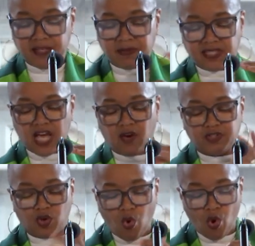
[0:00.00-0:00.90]
themselves
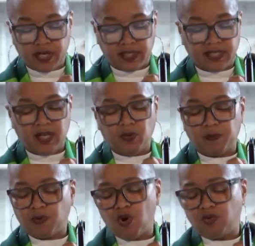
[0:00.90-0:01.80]
accordingly
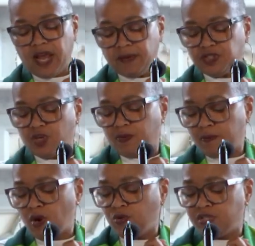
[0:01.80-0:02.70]
with programs to
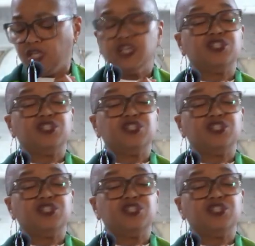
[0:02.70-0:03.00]
promote